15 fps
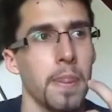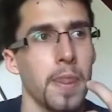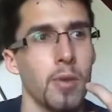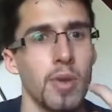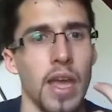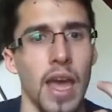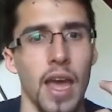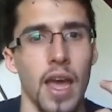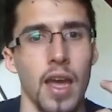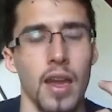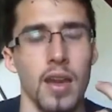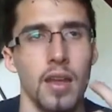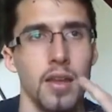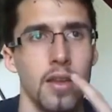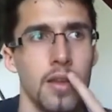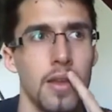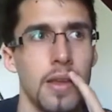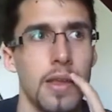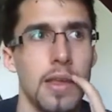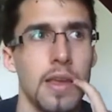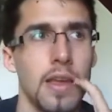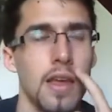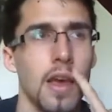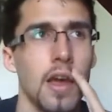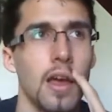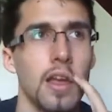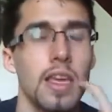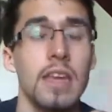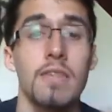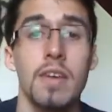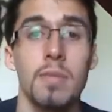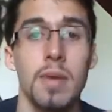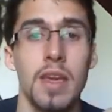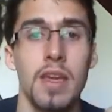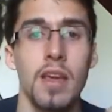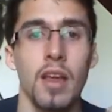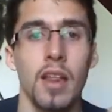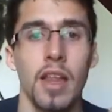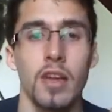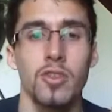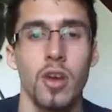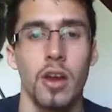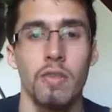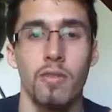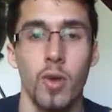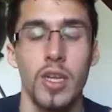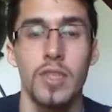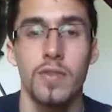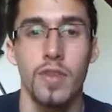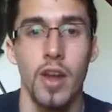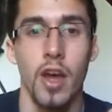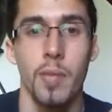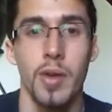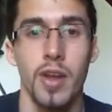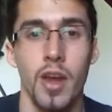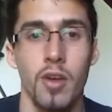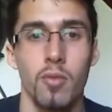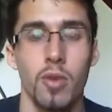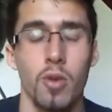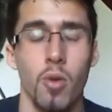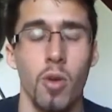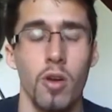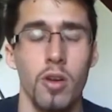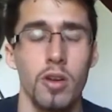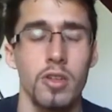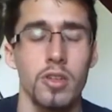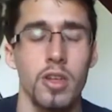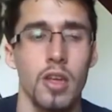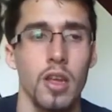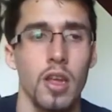We had EVP, electronic voice phenomenon recorders.